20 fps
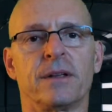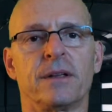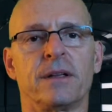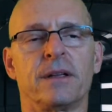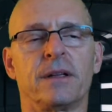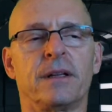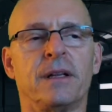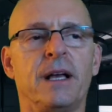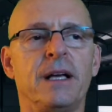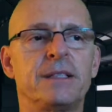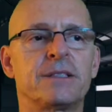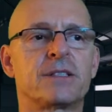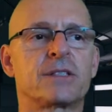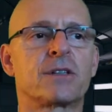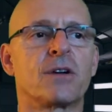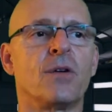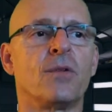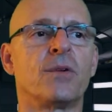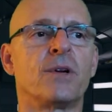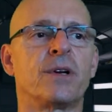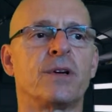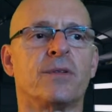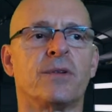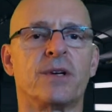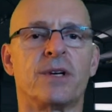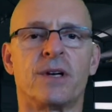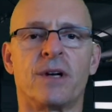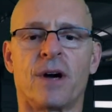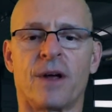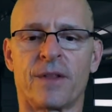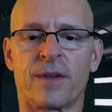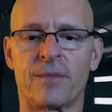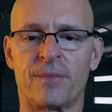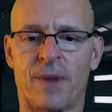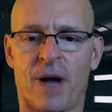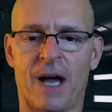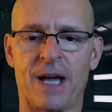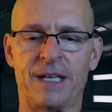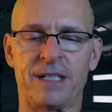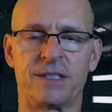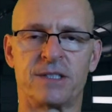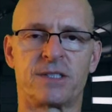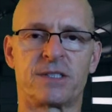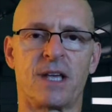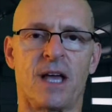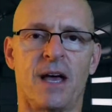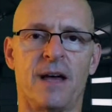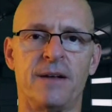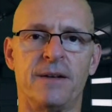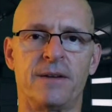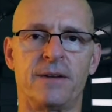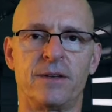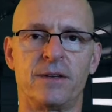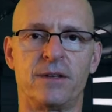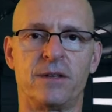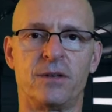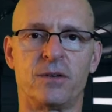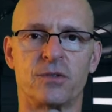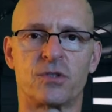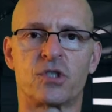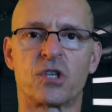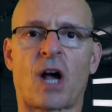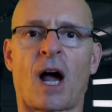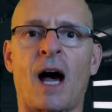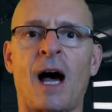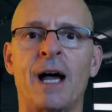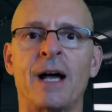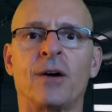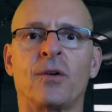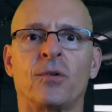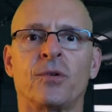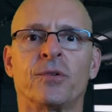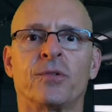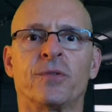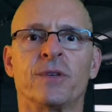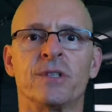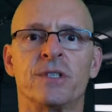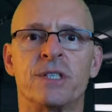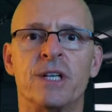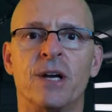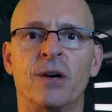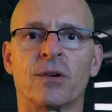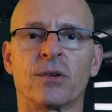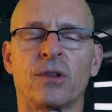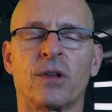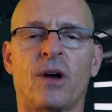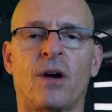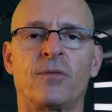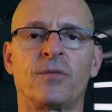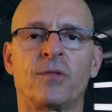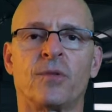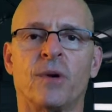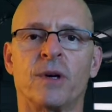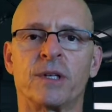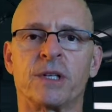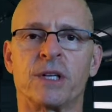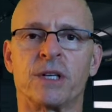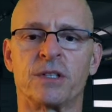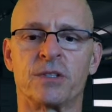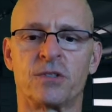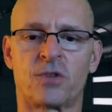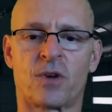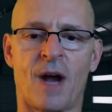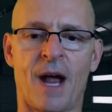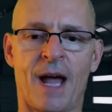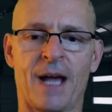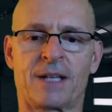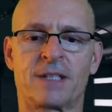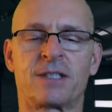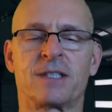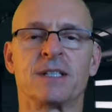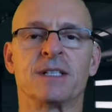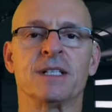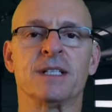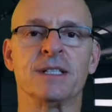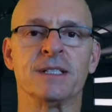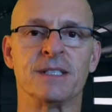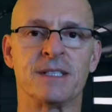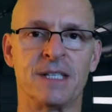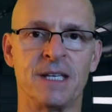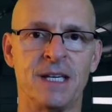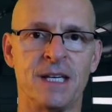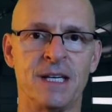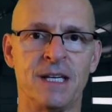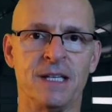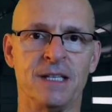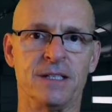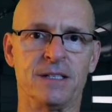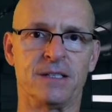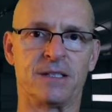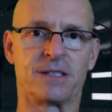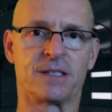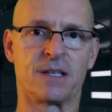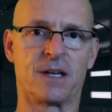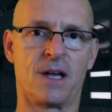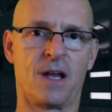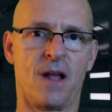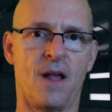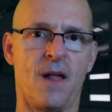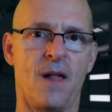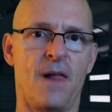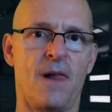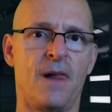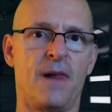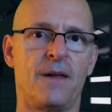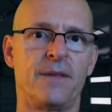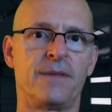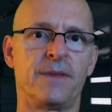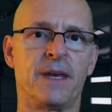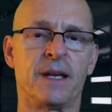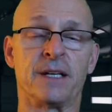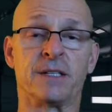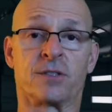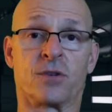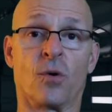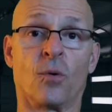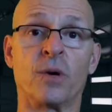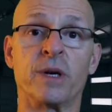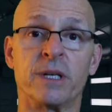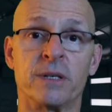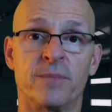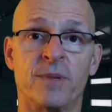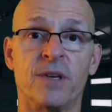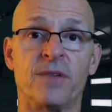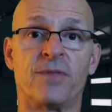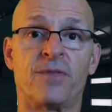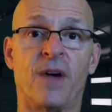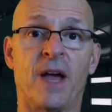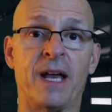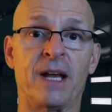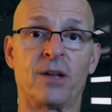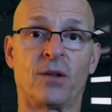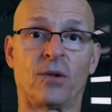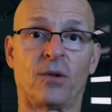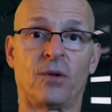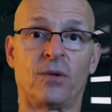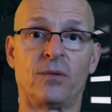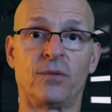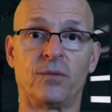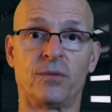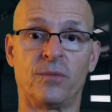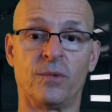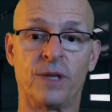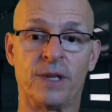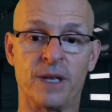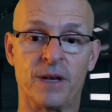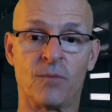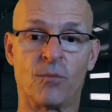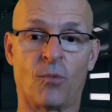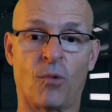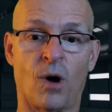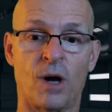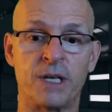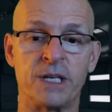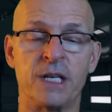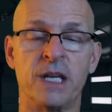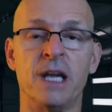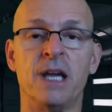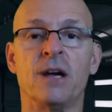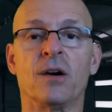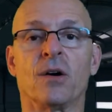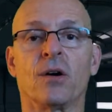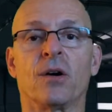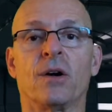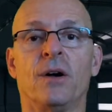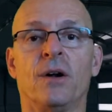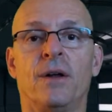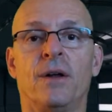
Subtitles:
Let's go into another mindset. Your child or a dear loved one contracts a disease that is going to be fatal within 1 year.